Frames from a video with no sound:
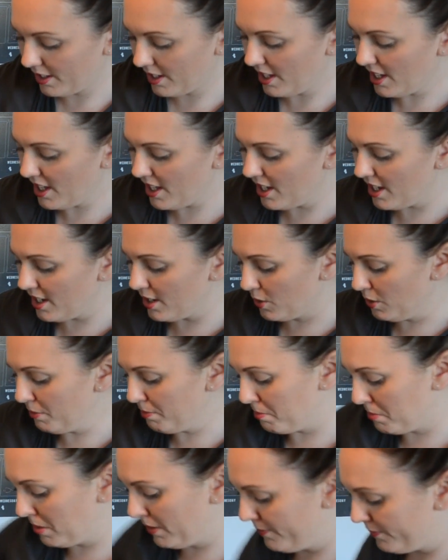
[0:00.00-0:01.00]
and whoop.
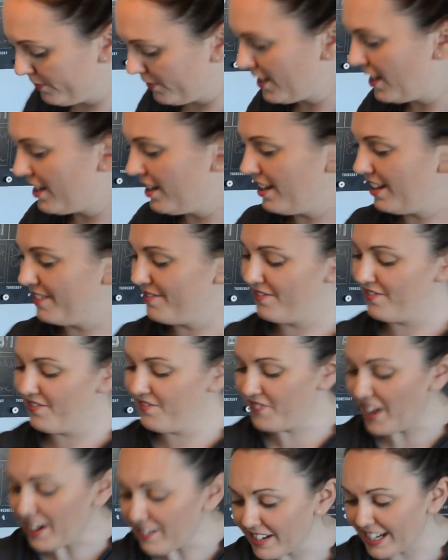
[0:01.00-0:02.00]
I'm
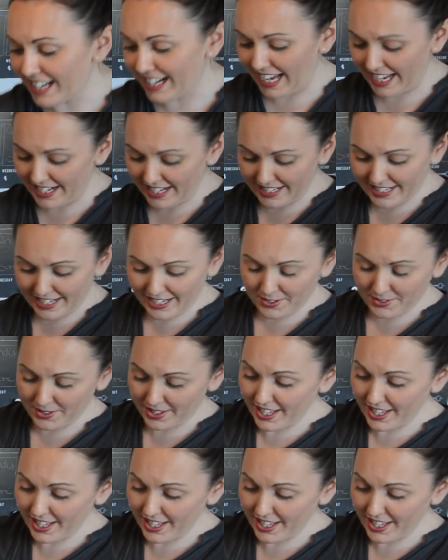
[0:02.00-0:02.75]
very glad I nailed